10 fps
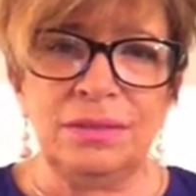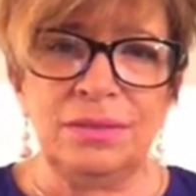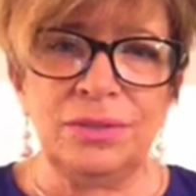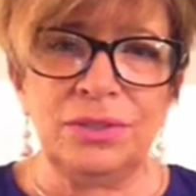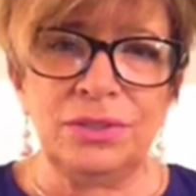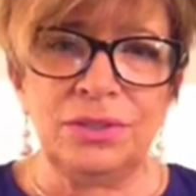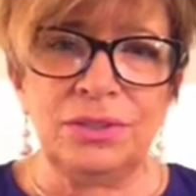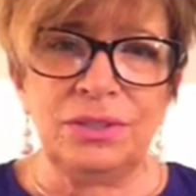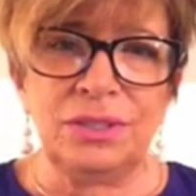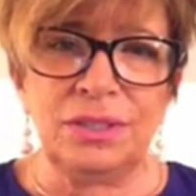were
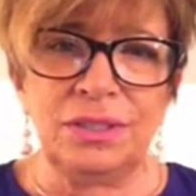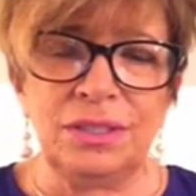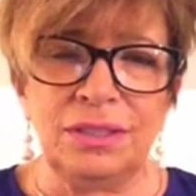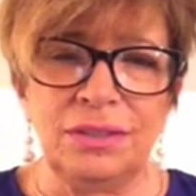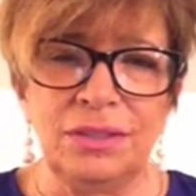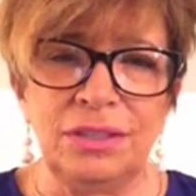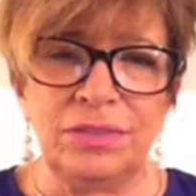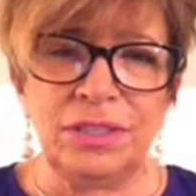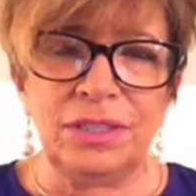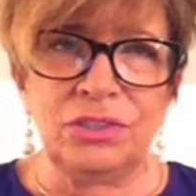just sitting there
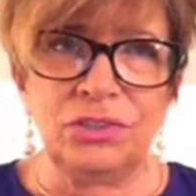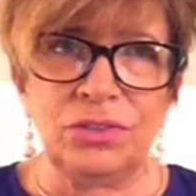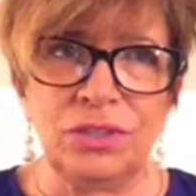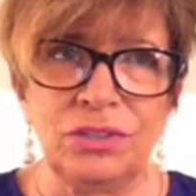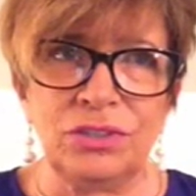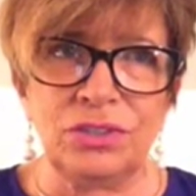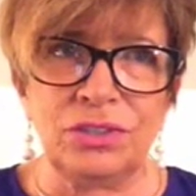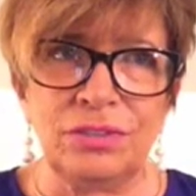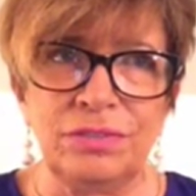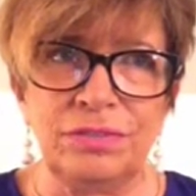giving
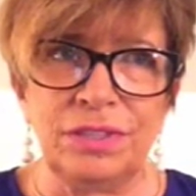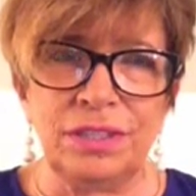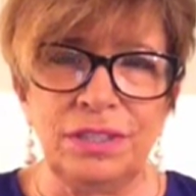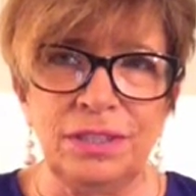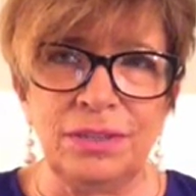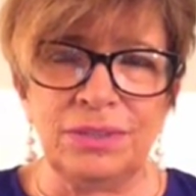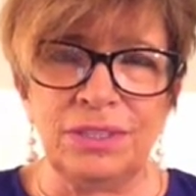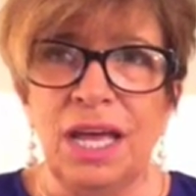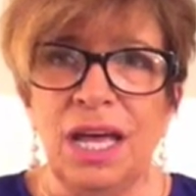instructional videos